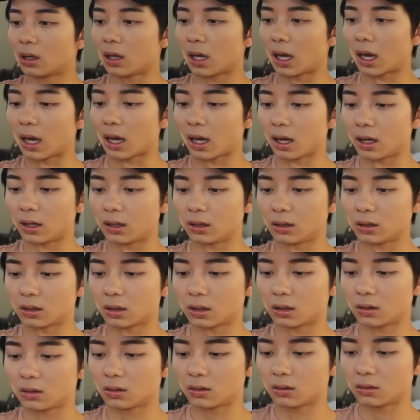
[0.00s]
and
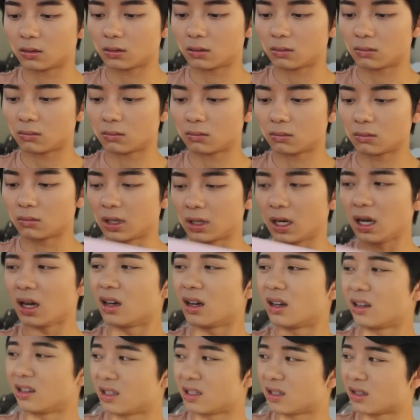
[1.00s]

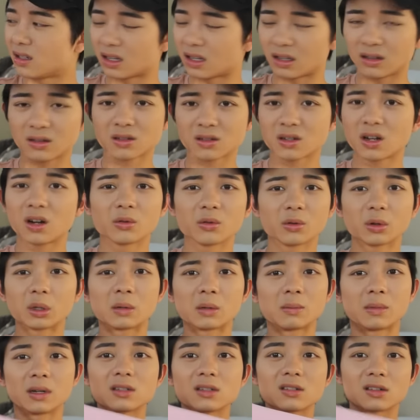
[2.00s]
yeah, there's not
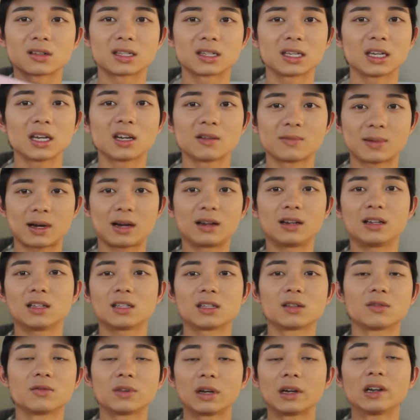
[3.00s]
really much to say about it.
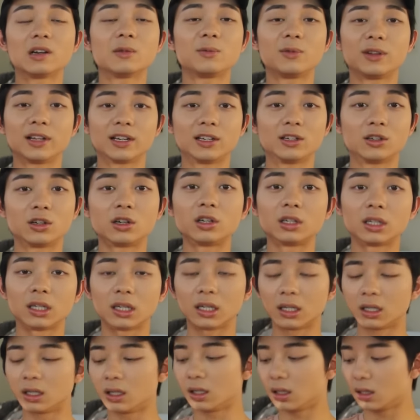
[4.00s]
It's a very plain
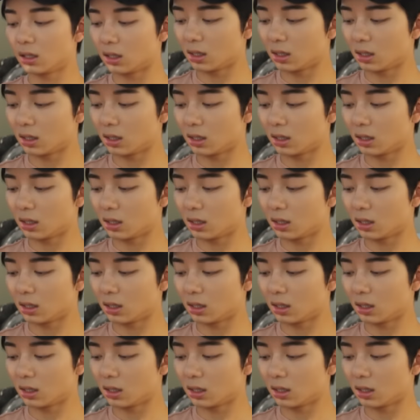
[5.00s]
hoodie,